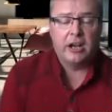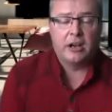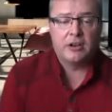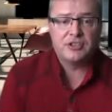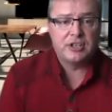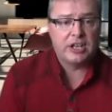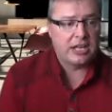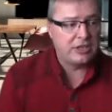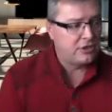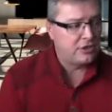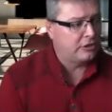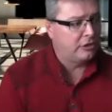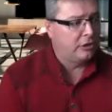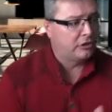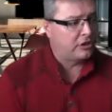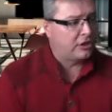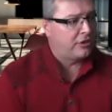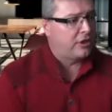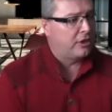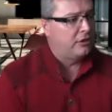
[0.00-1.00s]
And I just looked at
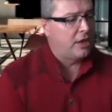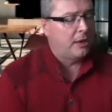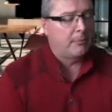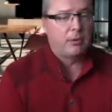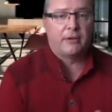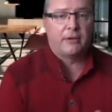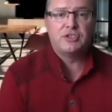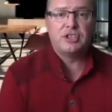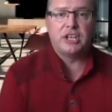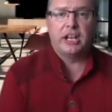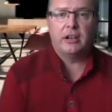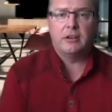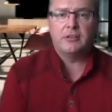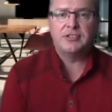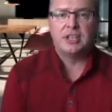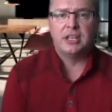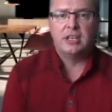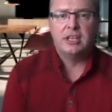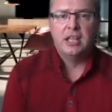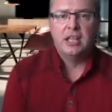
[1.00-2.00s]
the number of chairs and,
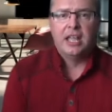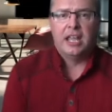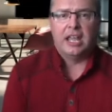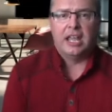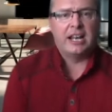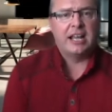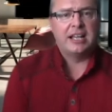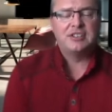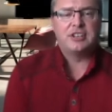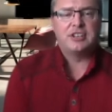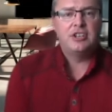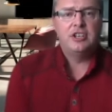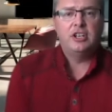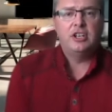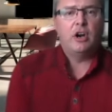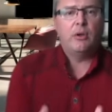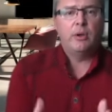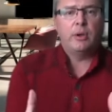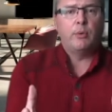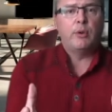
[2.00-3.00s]
and I said, you know,
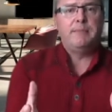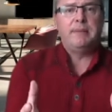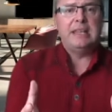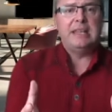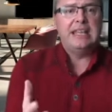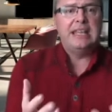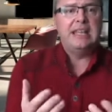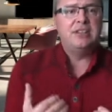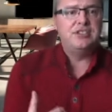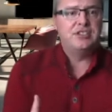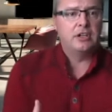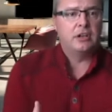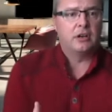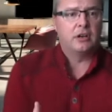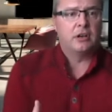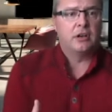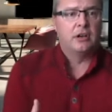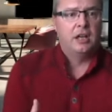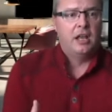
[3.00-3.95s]
it would be easier.